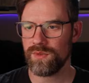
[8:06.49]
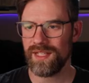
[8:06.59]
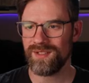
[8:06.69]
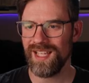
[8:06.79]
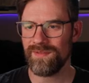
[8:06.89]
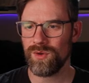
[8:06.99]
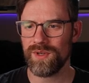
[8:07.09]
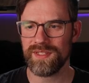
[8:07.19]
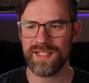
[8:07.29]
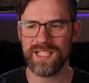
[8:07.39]
who are like, yeah, of
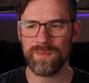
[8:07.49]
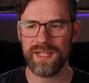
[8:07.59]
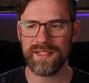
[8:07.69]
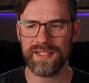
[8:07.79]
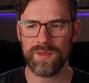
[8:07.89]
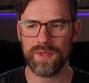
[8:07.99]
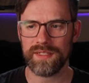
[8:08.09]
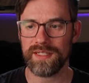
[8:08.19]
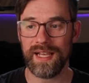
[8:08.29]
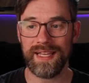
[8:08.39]
course, that's how baked lighting
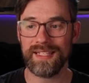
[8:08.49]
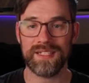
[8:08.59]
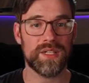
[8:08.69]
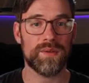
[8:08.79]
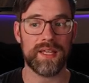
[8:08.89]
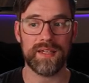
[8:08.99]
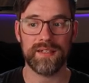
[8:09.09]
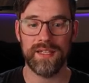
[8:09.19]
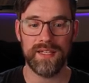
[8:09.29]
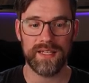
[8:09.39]
works. I didn't know that.
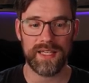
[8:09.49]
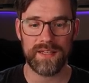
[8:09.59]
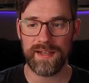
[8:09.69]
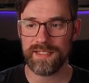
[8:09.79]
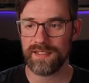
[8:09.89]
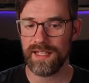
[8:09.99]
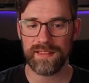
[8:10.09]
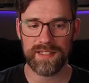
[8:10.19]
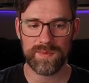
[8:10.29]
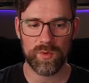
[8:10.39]
If I
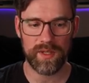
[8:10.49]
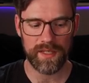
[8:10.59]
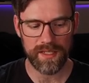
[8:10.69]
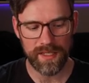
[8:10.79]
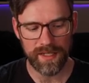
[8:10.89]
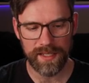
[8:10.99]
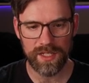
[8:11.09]
select this point light and I